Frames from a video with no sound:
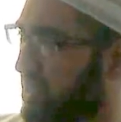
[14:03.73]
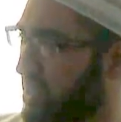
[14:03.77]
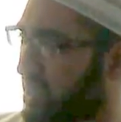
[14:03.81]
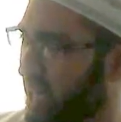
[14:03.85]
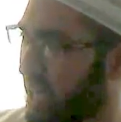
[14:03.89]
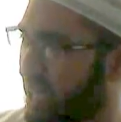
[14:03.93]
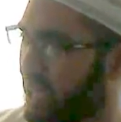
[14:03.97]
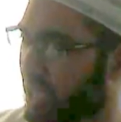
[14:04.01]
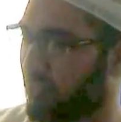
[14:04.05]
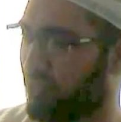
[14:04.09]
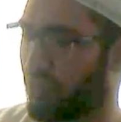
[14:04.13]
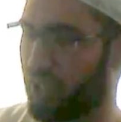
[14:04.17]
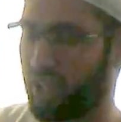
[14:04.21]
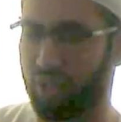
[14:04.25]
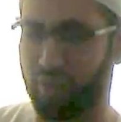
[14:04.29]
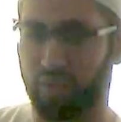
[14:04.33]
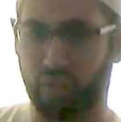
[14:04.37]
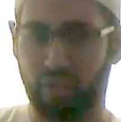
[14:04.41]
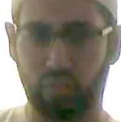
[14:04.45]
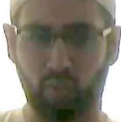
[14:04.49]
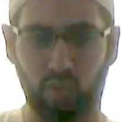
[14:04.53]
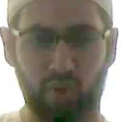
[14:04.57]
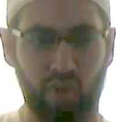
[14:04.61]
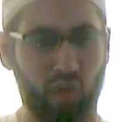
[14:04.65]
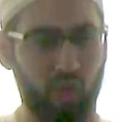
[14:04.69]
in the elevator
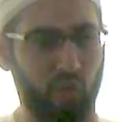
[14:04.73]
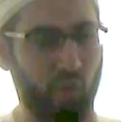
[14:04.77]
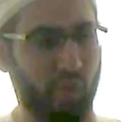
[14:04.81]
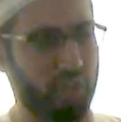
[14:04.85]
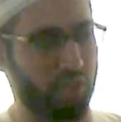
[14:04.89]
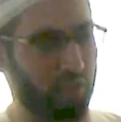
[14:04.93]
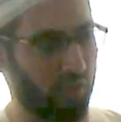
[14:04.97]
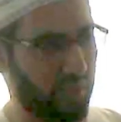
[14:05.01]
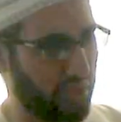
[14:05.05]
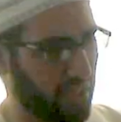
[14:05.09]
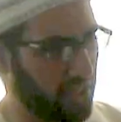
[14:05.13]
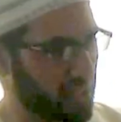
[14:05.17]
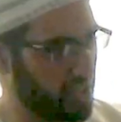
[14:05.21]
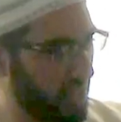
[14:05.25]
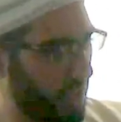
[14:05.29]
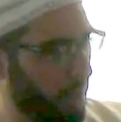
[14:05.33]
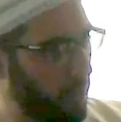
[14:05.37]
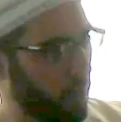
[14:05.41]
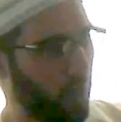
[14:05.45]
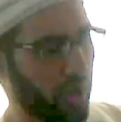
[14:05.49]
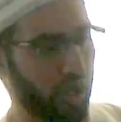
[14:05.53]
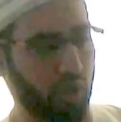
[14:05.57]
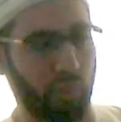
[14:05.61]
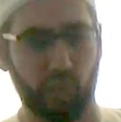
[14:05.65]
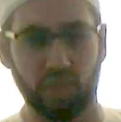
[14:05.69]
at work, when you're in the
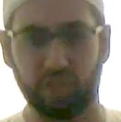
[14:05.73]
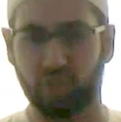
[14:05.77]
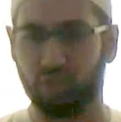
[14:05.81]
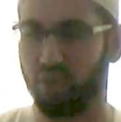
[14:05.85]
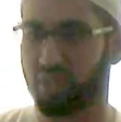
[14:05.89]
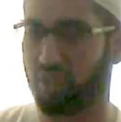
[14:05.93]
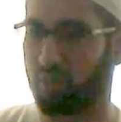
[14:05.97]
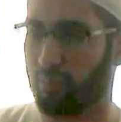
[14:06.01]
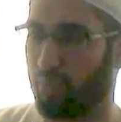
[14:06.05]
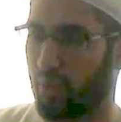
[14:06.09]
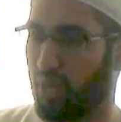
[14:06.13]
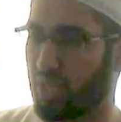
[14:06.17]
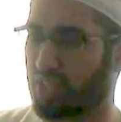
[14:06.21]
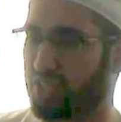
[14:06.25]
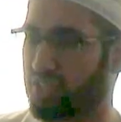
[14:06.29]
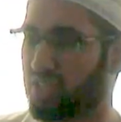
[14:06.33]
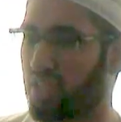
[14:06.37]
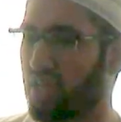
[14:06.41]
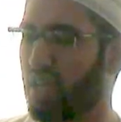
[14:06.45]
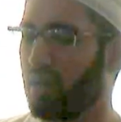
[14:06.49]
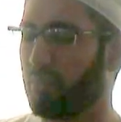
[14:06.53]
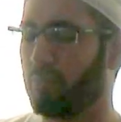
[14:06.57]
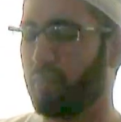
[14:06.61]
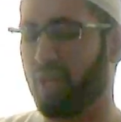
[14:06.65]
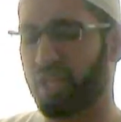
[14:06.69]
subway, when you're on the bus.
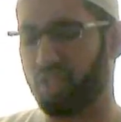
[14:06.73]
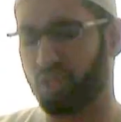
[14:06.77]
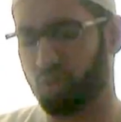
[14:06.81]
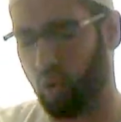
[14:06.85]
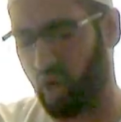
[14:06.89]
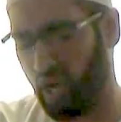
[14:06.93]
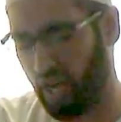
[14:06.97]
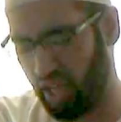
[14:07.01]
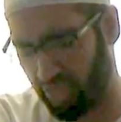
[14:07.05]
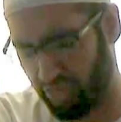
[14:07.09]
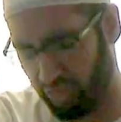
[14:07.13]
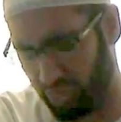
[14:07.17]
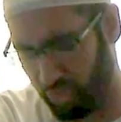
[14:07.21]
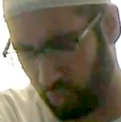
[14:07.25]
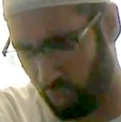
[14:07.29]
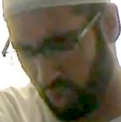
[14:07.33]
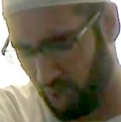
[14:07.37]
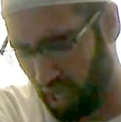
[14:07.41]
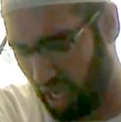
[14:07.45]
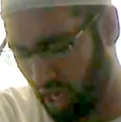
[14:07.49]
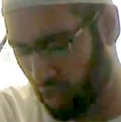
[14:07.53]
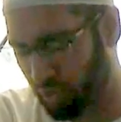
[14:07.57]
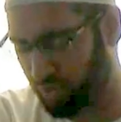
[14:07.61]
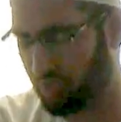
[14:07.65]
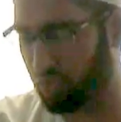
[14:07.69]
Make dua
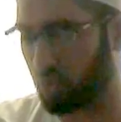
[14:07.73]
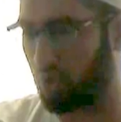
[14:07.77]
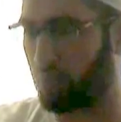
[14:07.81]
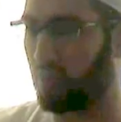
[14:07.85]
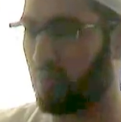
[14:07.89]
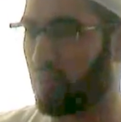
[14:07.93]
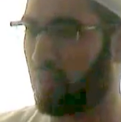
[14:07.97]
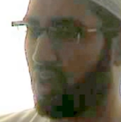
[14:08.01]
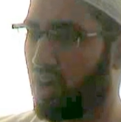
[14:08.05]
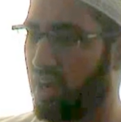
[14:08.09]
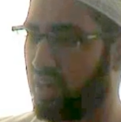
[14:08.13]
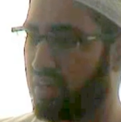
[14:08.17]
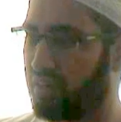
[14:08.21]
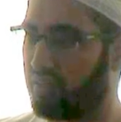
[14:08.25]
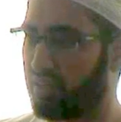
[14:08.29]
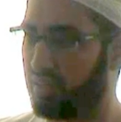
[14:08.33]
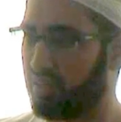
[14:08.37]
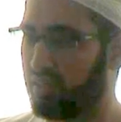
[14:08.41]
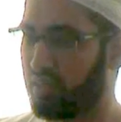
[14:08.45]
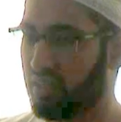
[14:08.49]
throughout Ramadan.